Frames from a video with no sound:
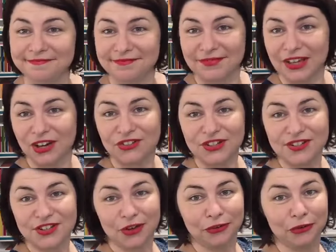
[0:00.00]
that I'll
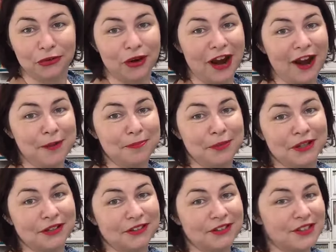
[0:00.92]
just go and grab.
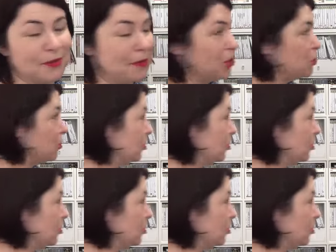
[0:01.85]
So make sure